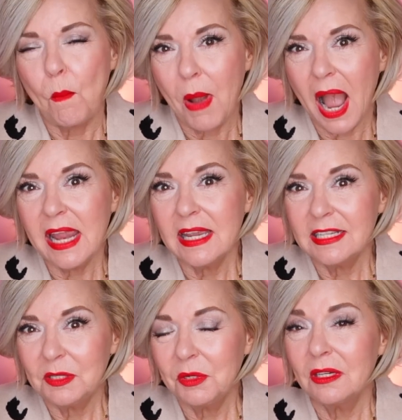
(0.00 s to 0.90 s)
My
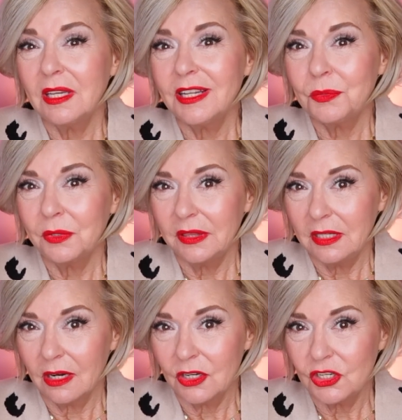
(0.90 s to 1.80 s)
experience with
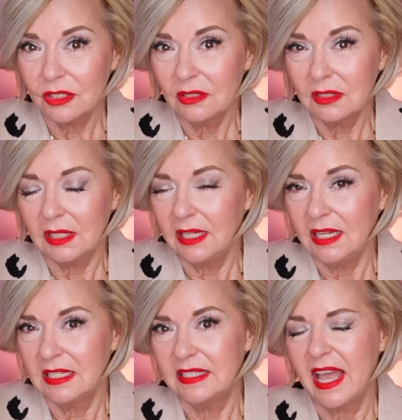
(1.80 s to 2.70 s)
the
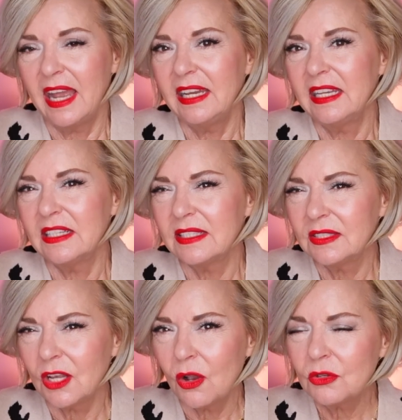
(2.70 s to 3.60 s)
argireline is that it is
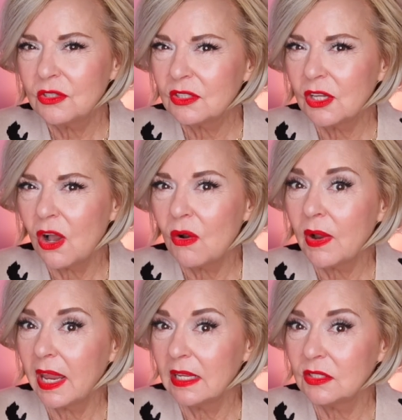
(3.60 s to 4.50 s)
so
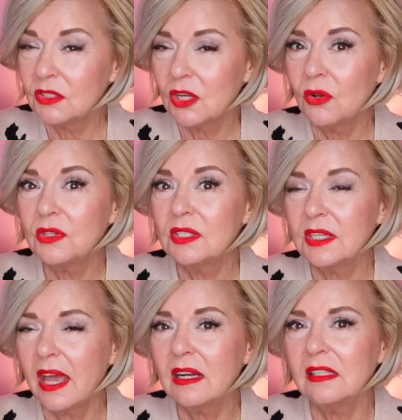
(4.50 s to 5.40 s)
slow and so
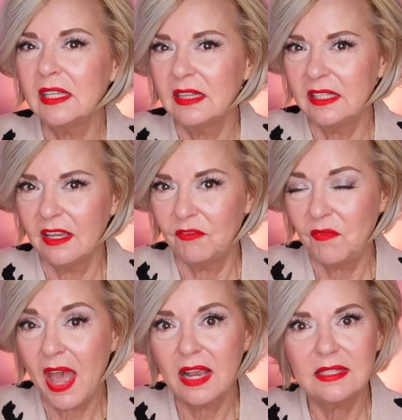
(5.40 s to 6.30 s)
subtle in the
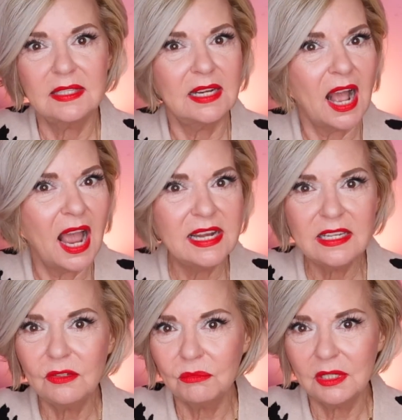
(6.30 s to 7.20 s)
effects that I
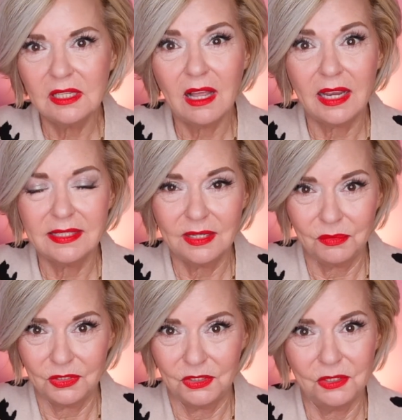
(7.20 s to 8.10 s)
didn't realize it
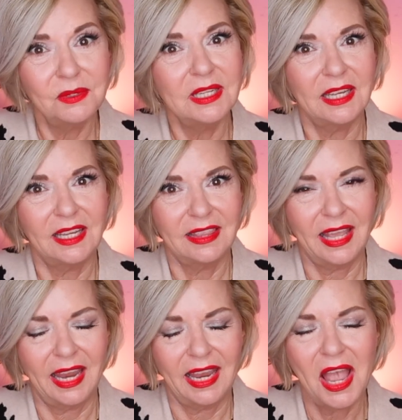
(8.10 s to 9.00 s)
was doing
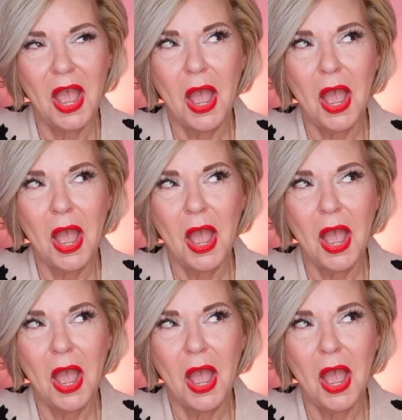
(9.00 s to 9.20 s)
anything.